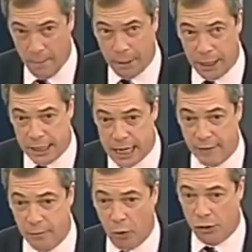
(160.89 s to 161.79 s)
But it's
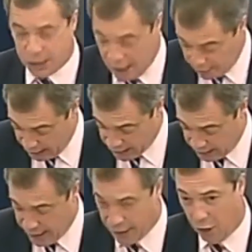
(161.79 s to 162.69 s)
even more serious than
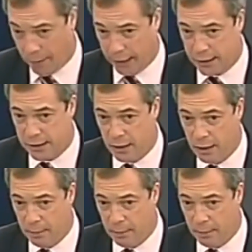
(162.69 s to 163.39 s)
economics,